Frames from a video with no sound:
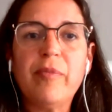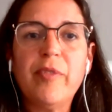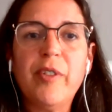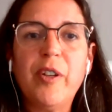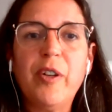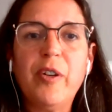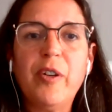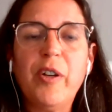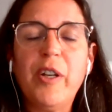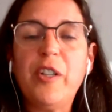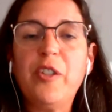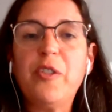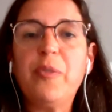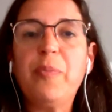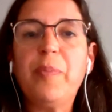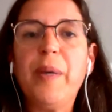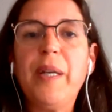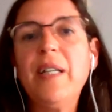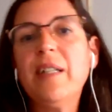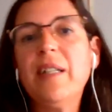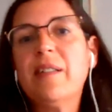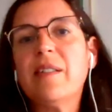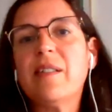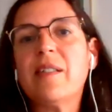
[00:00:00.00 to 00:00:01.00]
your
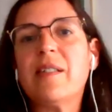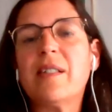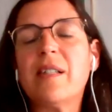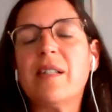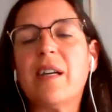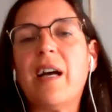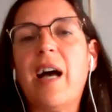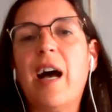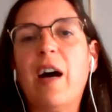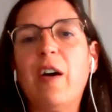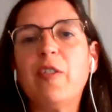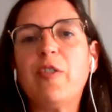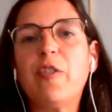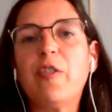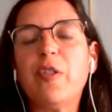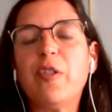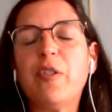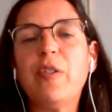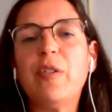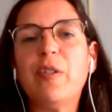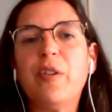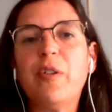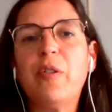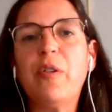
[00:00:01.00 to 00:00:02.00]
experience,
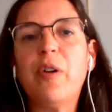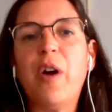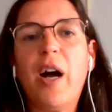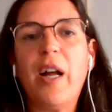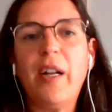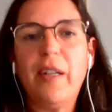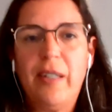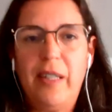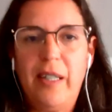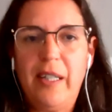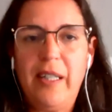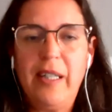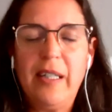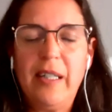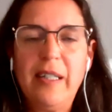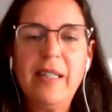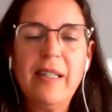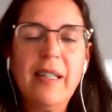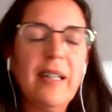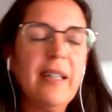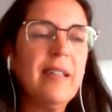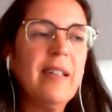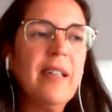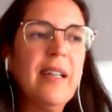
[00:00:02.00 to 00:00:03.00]
you got here.
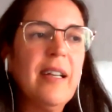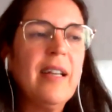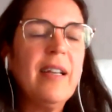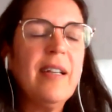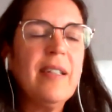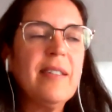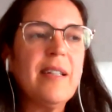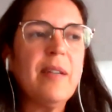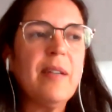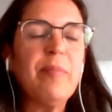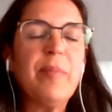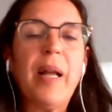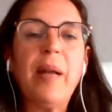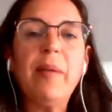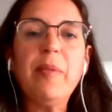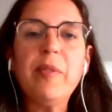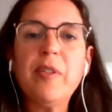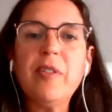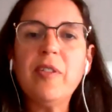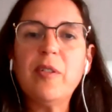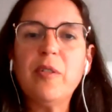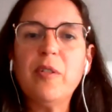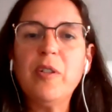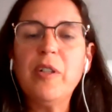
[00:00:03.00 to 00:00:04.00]
And then sometimes
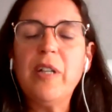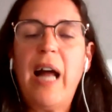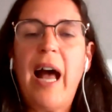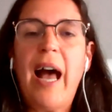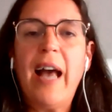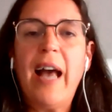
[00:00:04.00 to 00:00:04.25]
it's a good